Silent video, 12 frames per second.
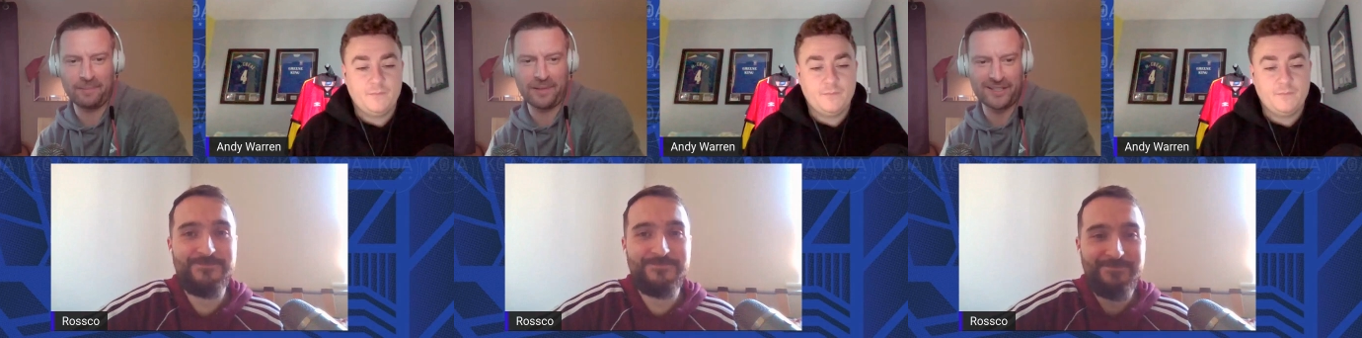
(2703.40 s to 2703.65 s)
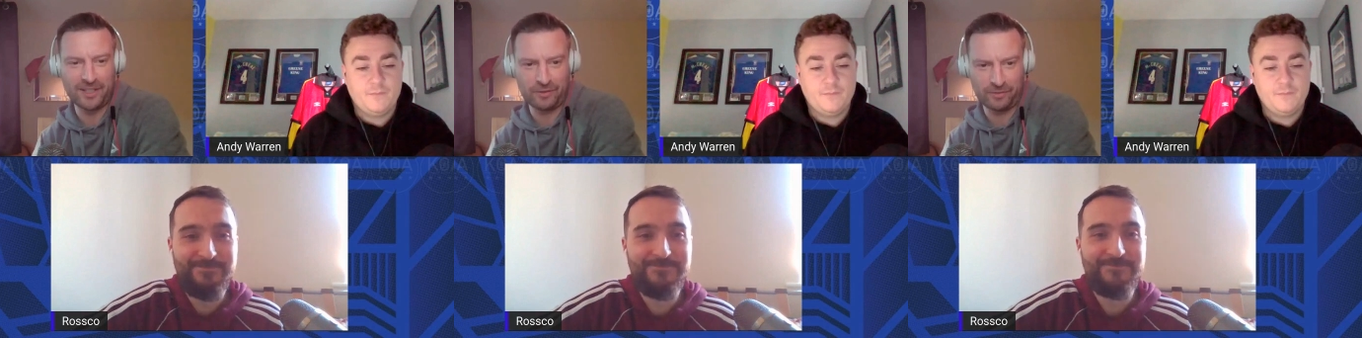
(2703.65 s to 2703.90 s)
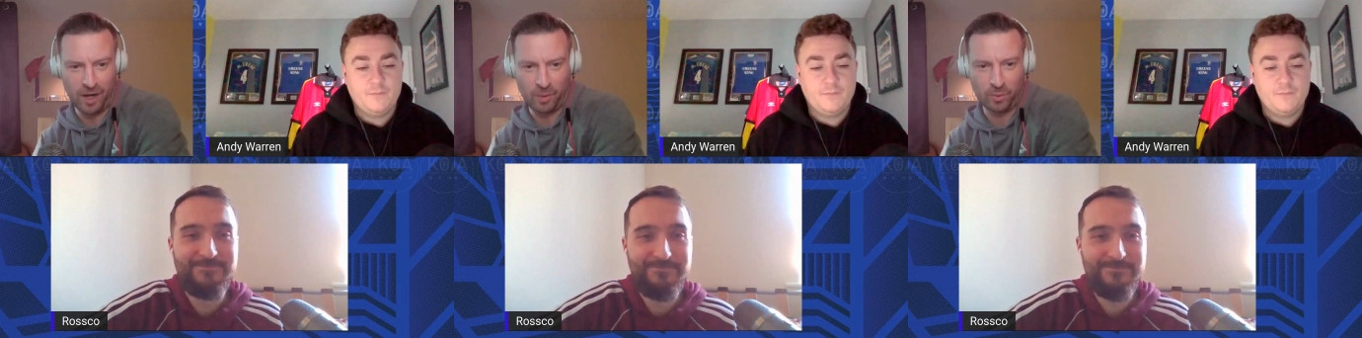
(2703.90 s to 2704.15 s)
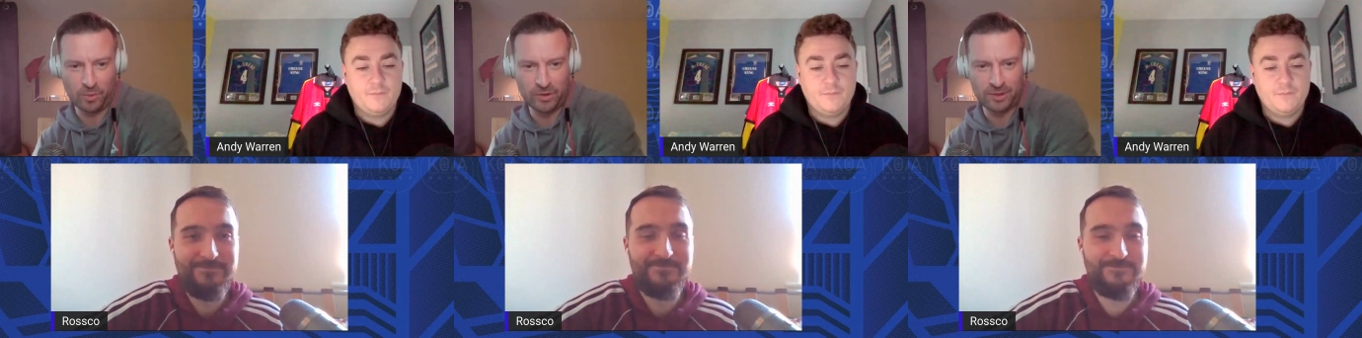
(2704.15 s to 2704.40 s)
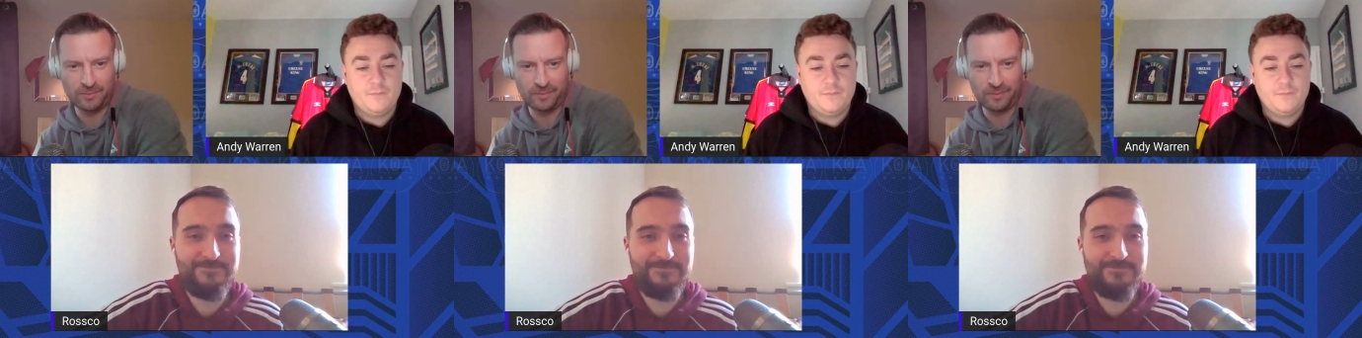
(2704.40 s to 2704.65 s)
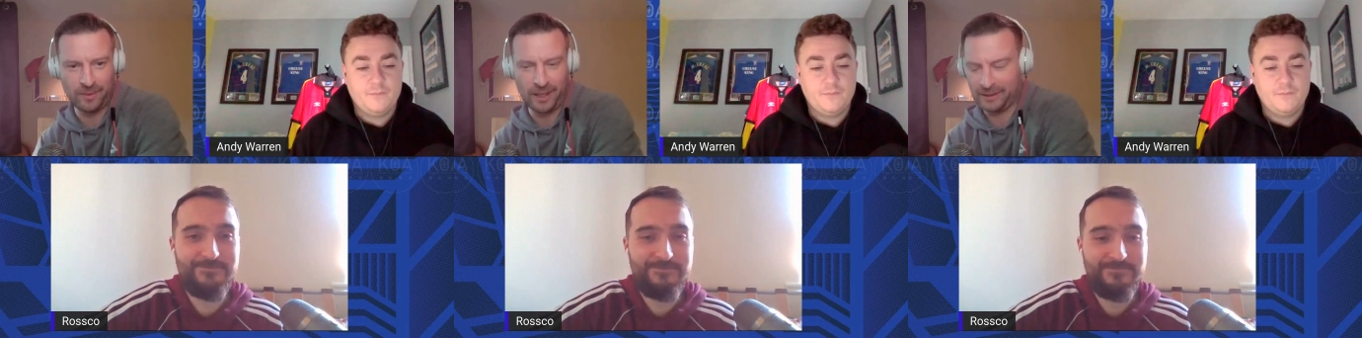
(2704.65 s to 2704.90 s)
Speaker 1: plenty of goals
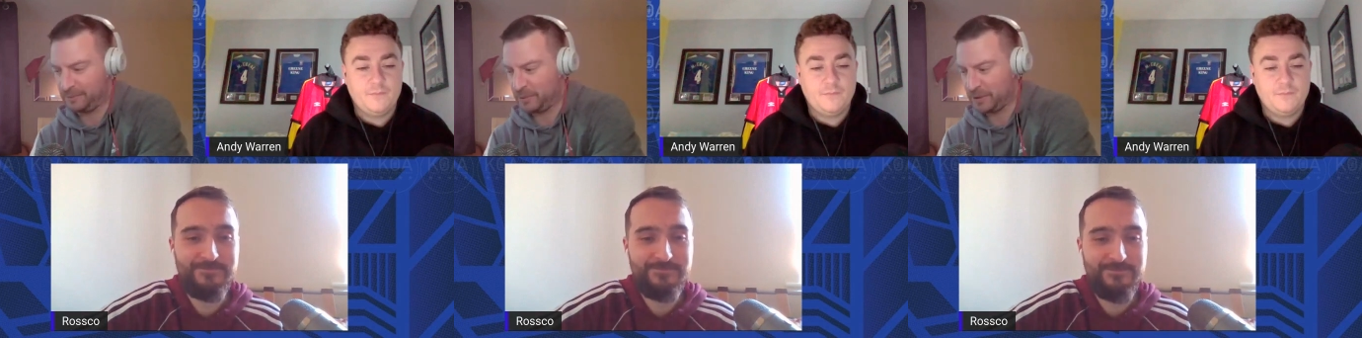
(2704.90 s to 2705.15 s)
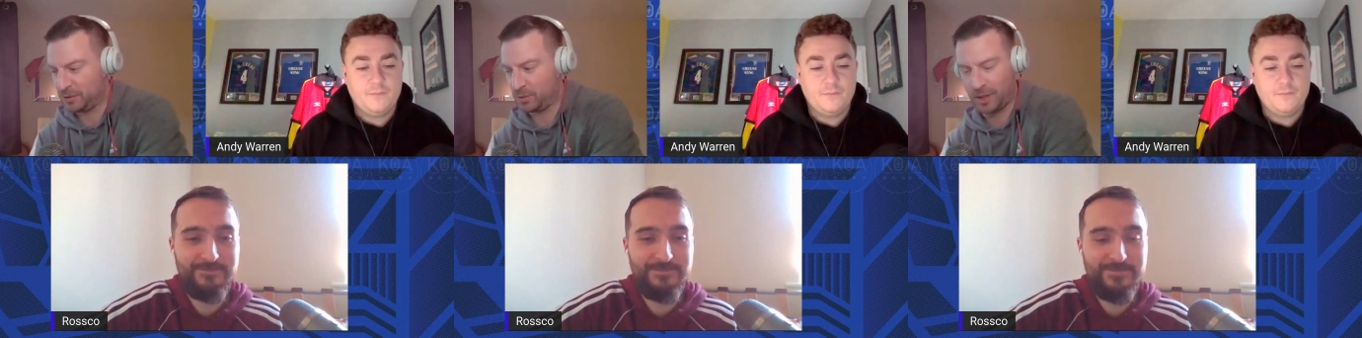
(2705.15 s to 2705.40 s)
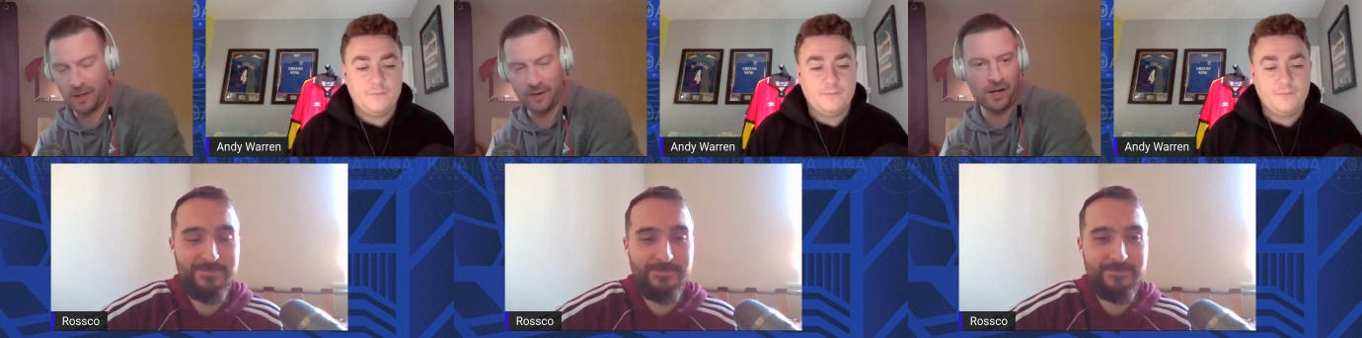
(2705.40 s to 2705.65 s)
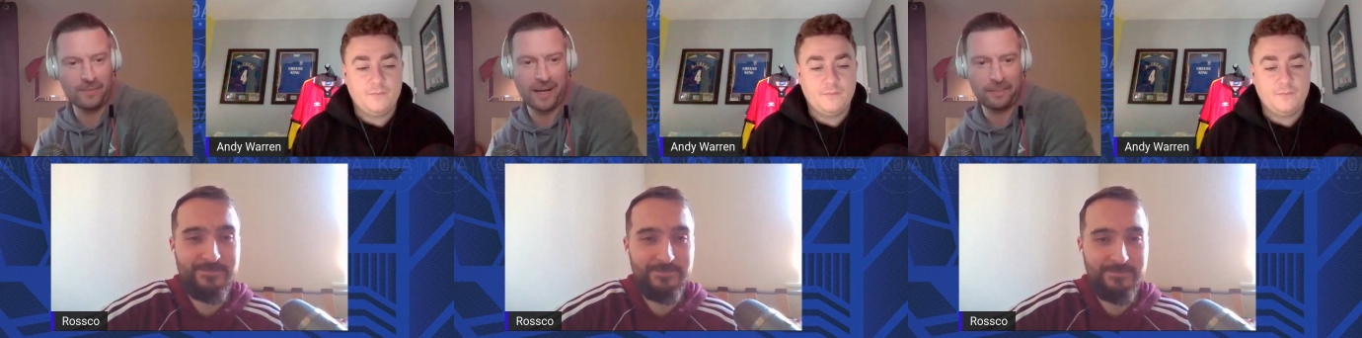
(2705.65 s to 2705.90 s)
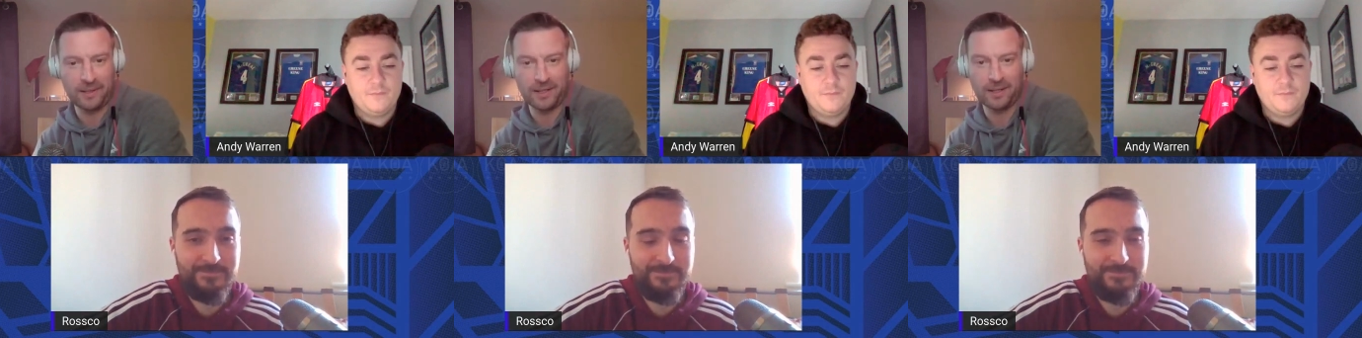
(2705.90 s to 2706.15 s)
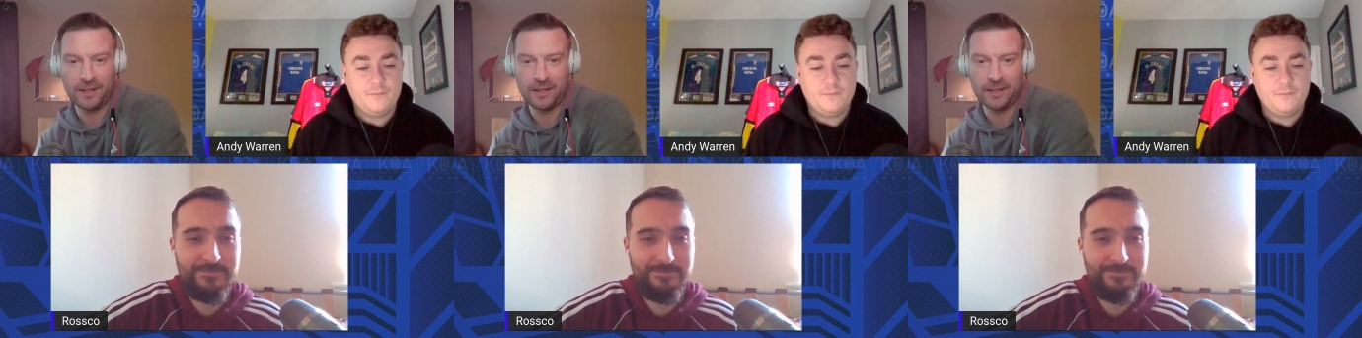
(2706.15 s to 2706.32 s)
and we can all go home happy.